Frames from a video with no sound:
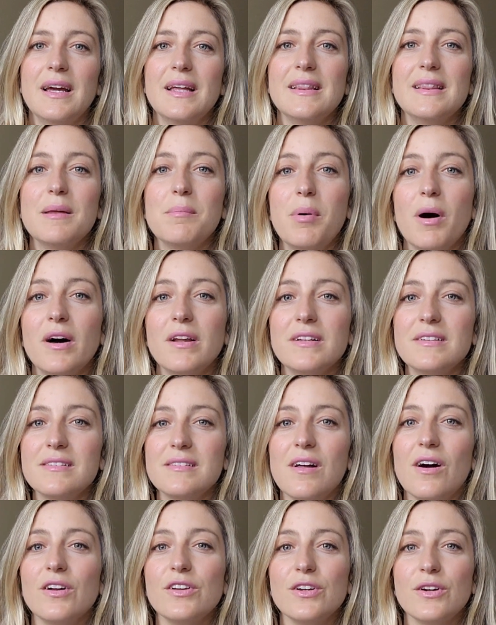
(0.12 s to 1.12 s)
The body is
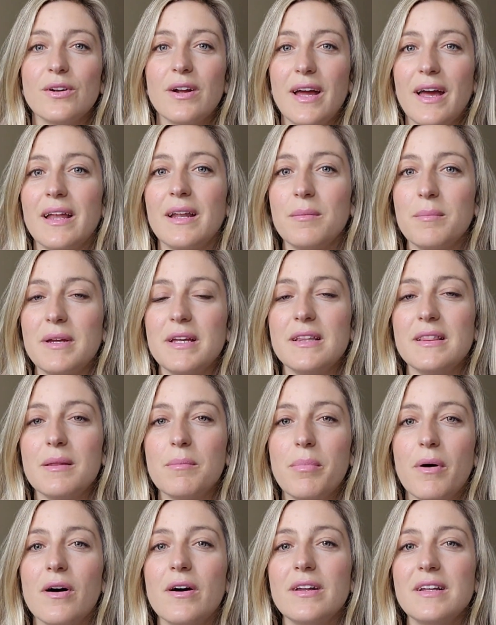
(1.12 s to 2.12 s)
not your enemy. The
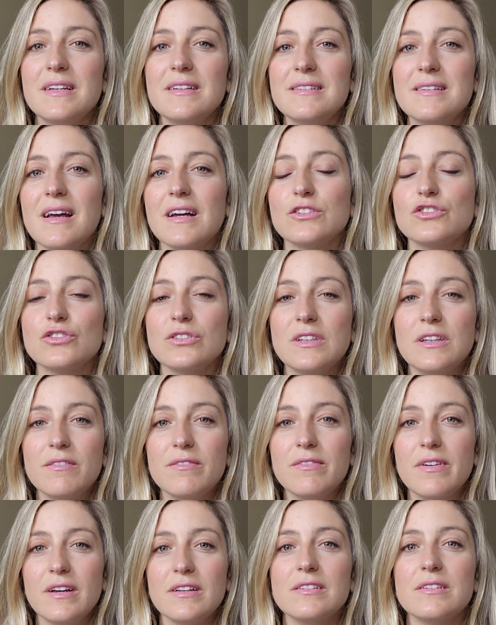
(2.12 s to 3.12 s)
body is actually the
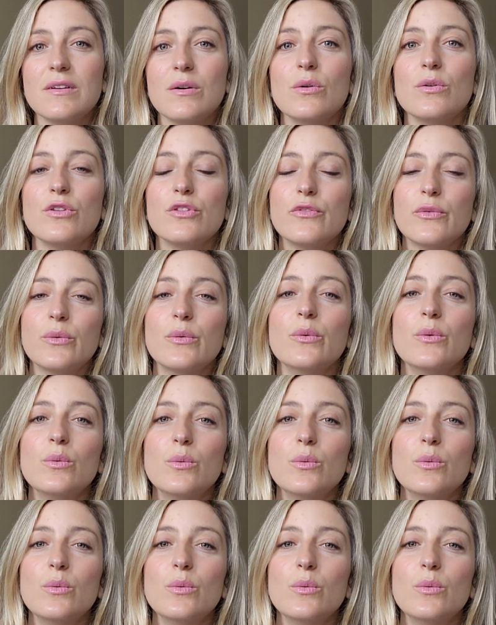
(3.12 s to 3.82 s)
vessel through